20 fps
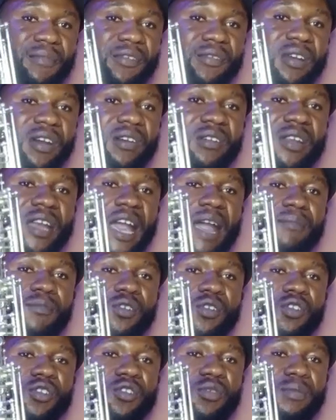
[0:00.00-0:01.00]
around, I'm not
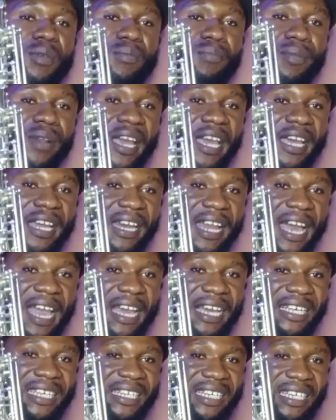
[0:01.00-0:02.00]
going to be playing
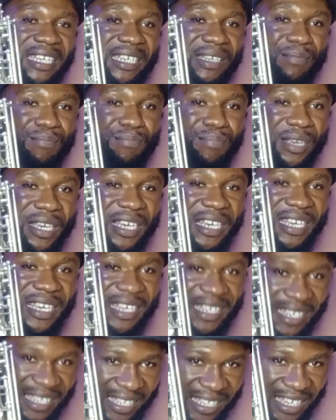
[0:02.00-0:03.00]
like B,
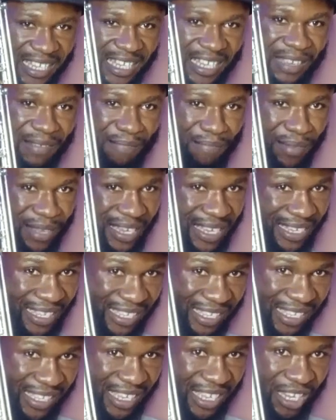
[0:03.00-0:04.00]
C, B,
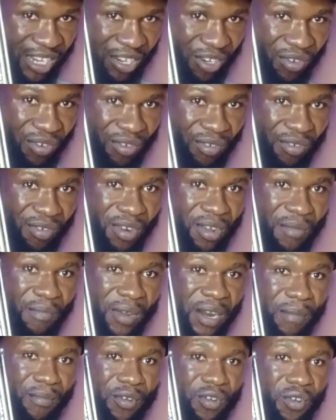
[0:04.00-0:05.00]
C. No, but
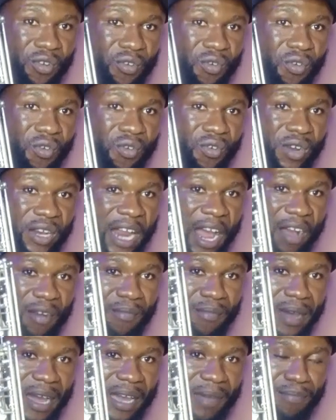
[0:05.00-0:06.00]
I'm going to hold down
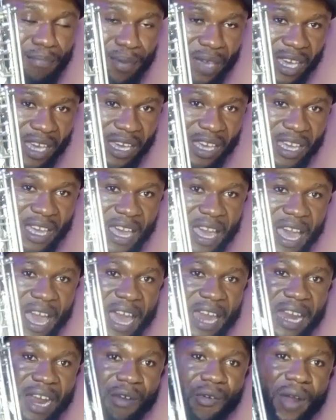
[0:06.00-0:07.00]
my B
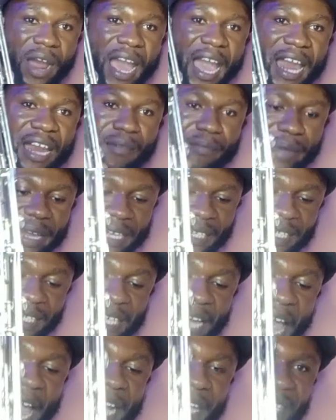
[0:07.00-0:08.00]
and I'll add my
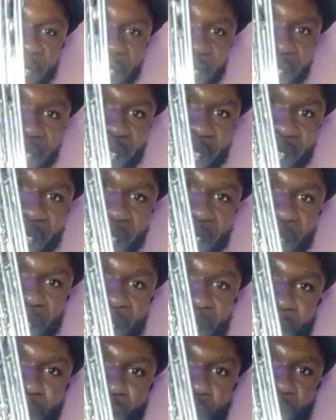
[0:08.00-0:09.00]
side C.
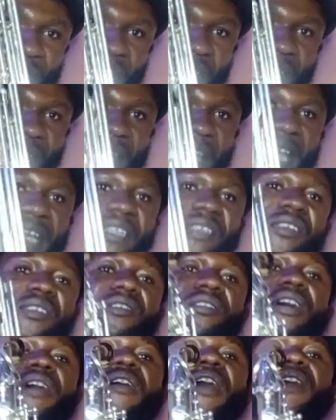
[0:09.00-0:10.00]
All right?
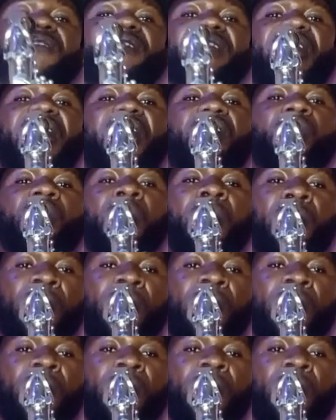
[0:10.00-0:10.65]
So I'll have it at.